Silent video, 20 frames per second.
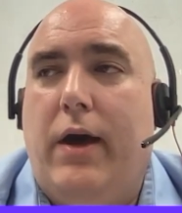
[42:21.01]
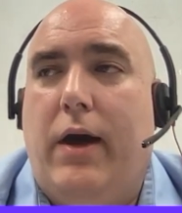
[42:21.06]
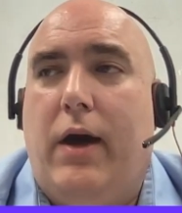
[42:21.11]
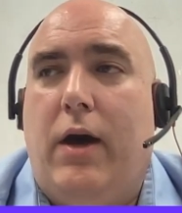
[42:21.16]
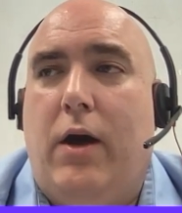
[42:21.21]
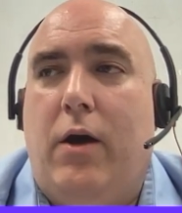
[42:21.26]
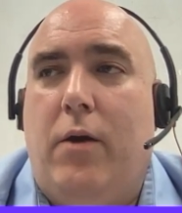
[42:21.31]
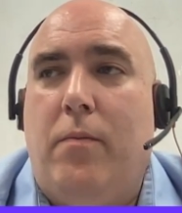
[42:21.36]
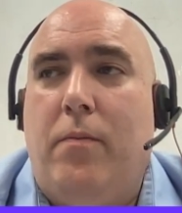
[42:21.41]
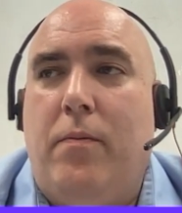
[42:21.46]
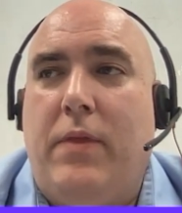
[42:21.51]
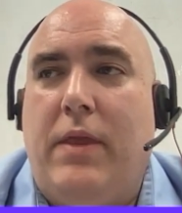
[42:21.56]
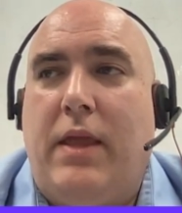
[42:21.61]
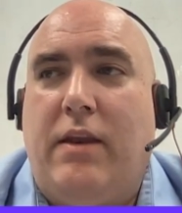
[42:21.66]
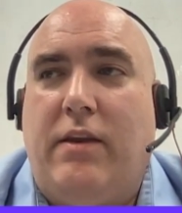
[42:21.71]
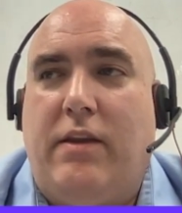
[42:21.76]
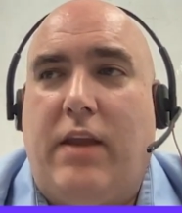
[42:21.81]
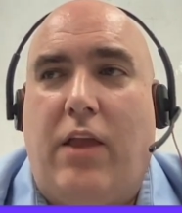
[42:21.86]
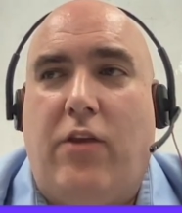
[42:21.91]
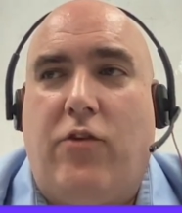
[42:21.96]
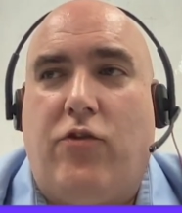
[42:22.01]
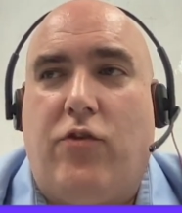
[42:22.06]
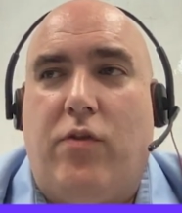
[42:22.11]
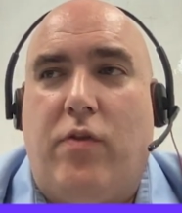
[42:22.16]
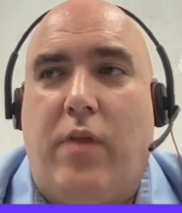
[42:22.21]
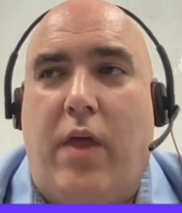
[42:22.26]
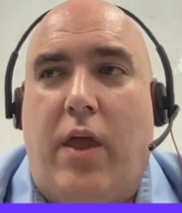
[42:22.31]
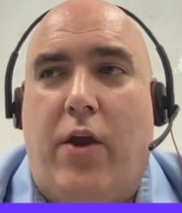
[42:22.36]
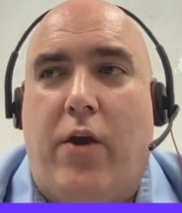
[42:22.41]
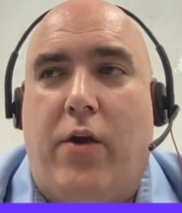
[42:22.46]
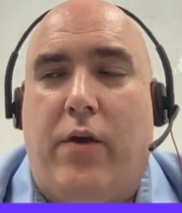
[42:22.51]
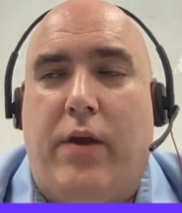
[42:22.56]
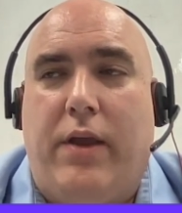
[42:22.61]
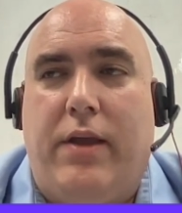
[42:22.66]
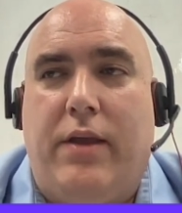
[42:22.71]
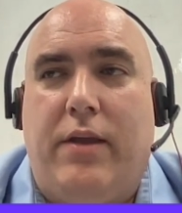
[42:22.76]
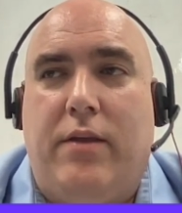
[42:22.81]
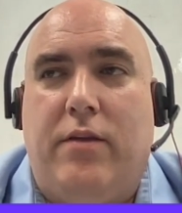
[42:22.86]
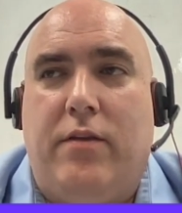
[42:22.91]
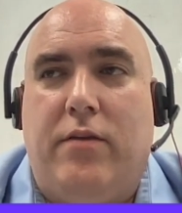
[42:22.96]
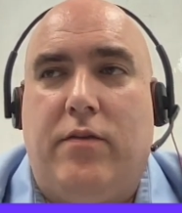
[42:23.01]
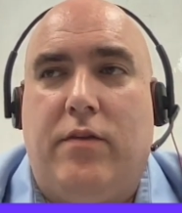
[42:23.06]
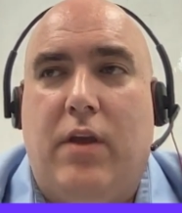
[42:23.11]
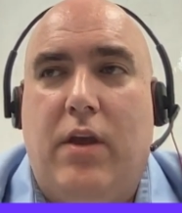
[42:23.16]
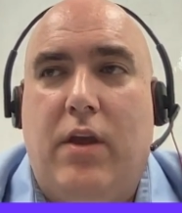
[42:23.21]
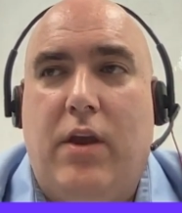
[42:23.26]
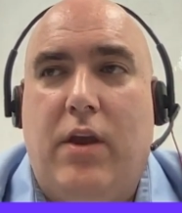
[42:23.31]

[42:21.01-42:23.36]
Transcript: The intention there is,